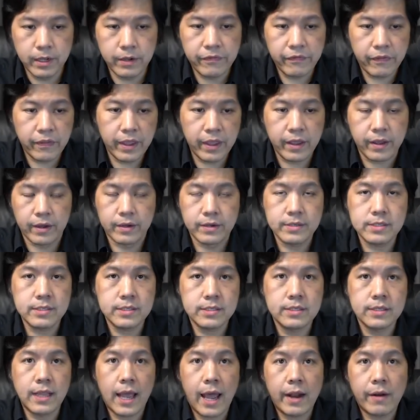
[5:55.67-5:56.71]
things
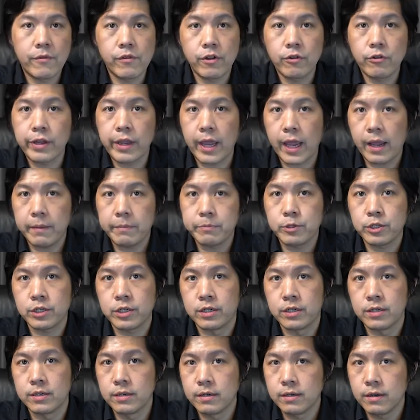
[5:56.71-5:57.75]
that will
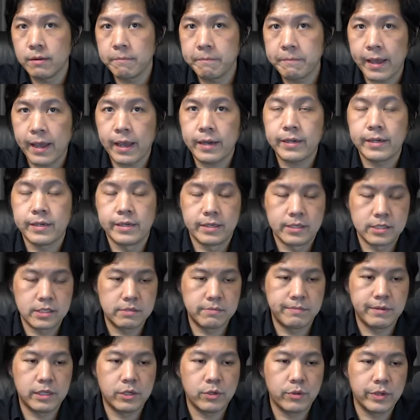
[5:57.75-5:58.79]
capture patterns
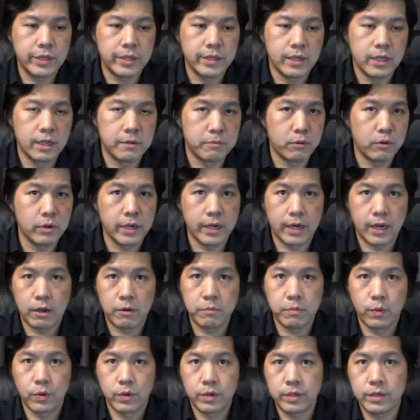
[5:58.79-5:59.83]
between input and
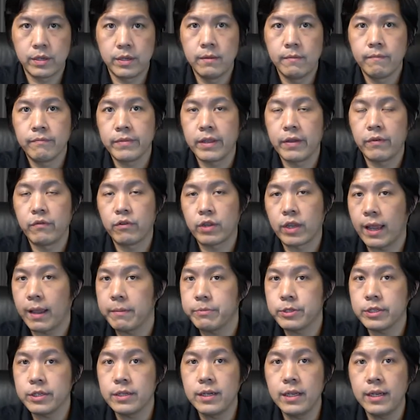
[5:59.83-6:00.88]
output, that will
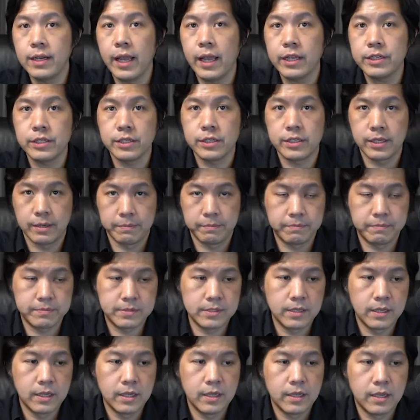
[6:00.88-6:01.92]
capture
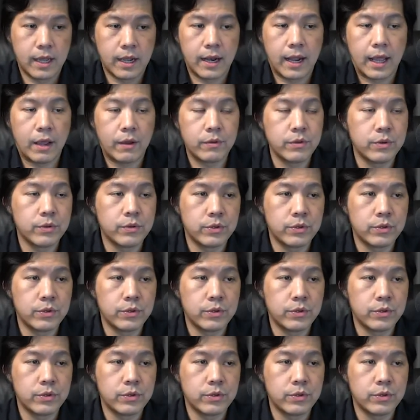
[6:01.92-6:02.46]
relationships, allow you